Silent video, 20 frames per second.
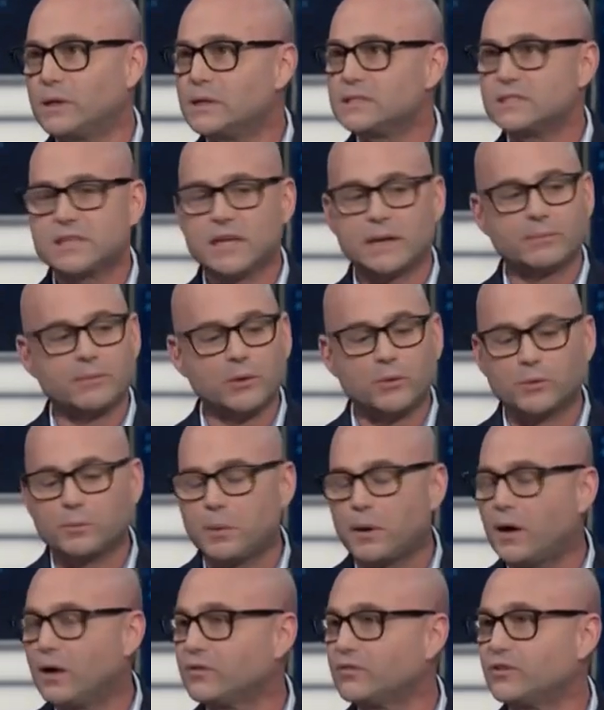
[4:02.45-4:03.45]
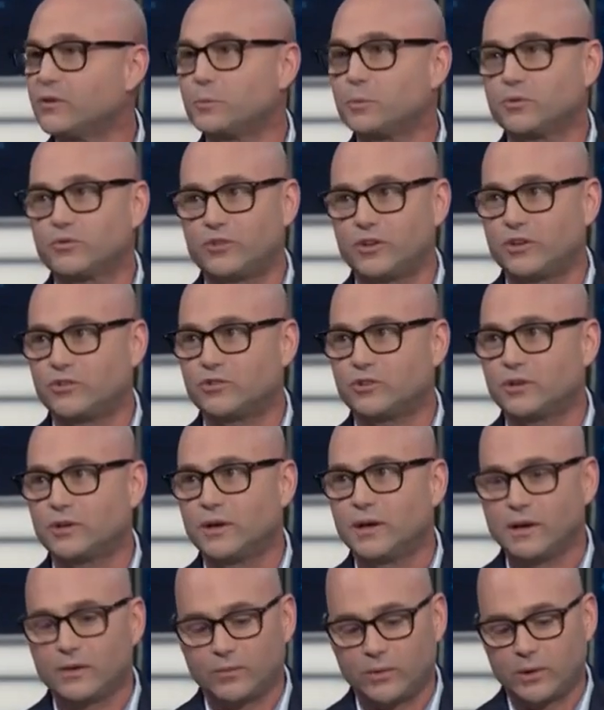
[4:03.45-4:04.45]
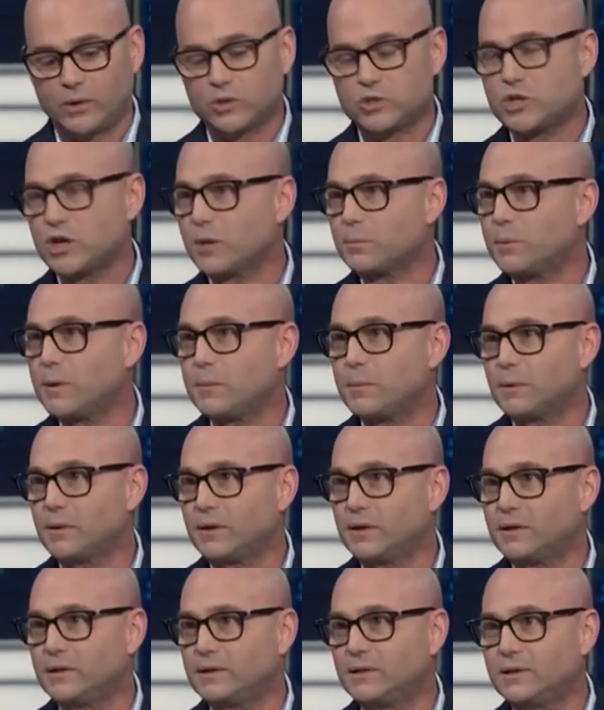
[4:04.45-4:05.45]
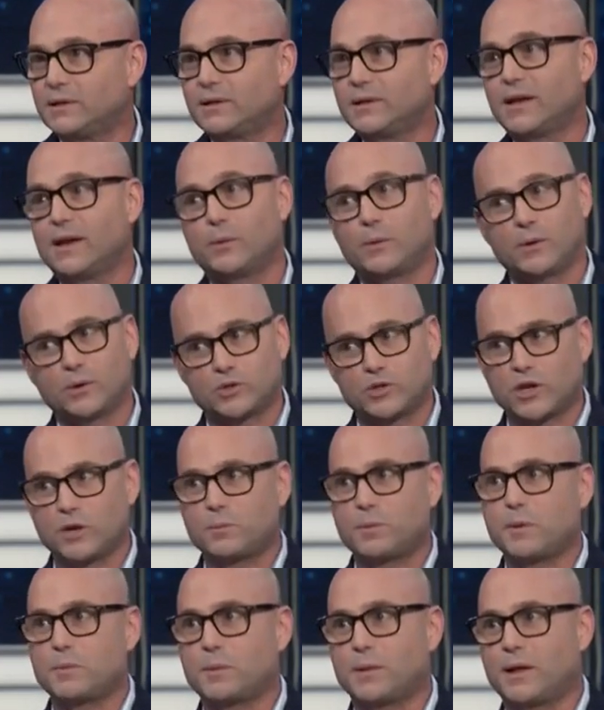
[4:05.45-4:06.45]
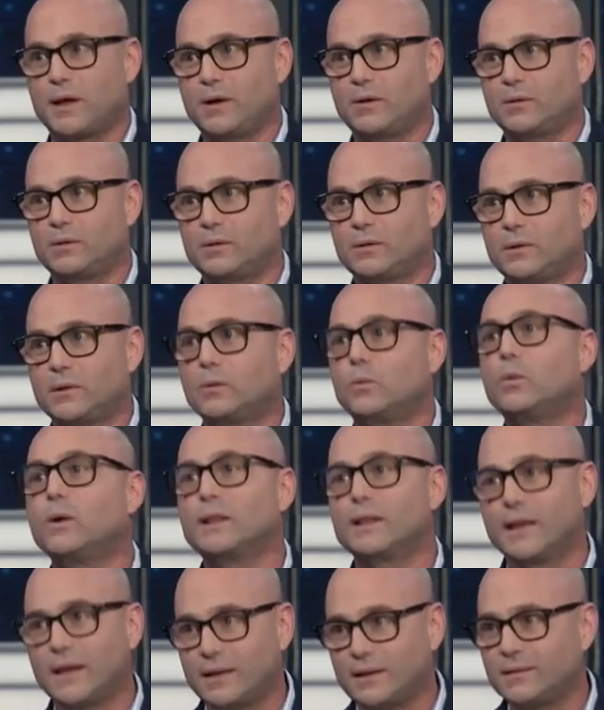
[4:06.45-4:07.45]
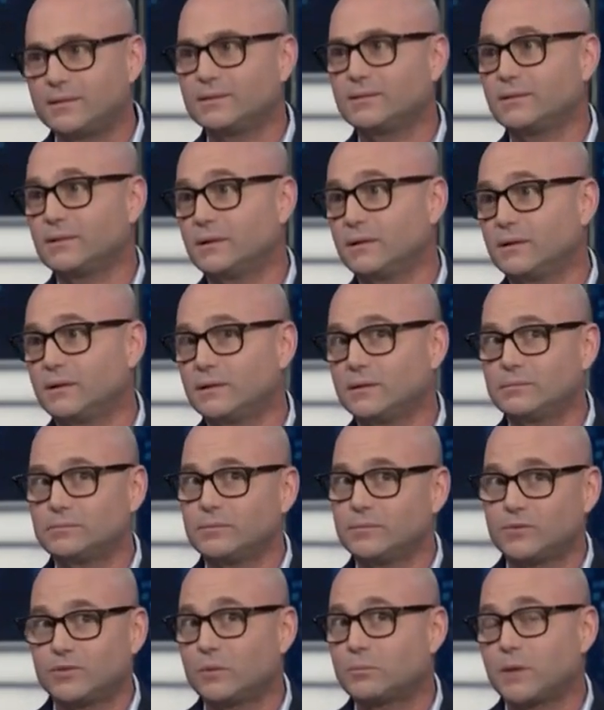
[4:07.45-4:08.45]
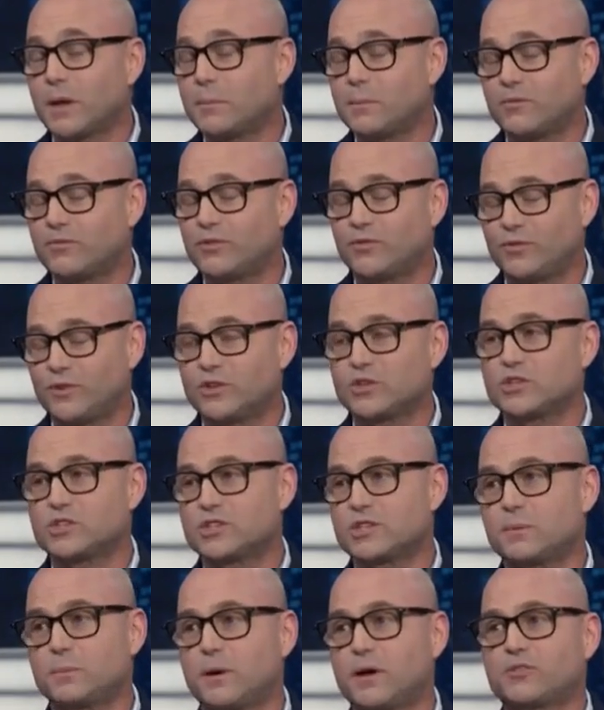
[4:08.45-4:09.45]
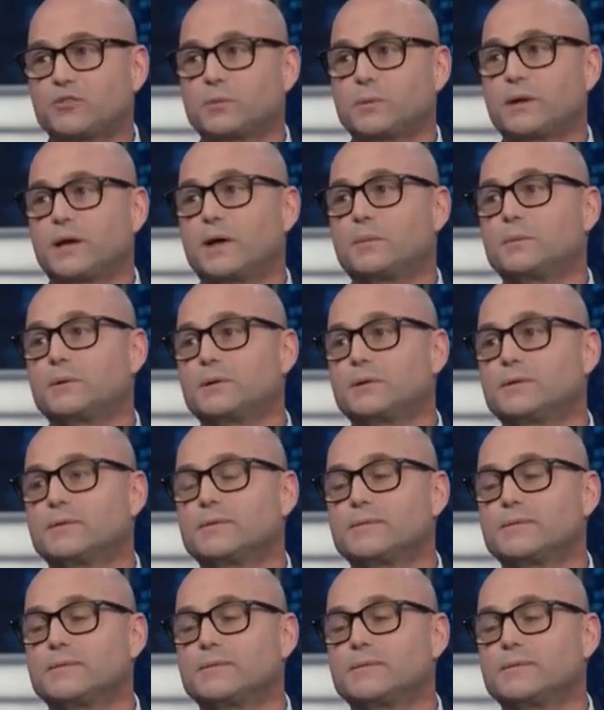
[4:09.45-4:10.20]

Same thing with policy and procedure. If we don't check people in and we don't check people out, we let some type of deficiency possibly happen.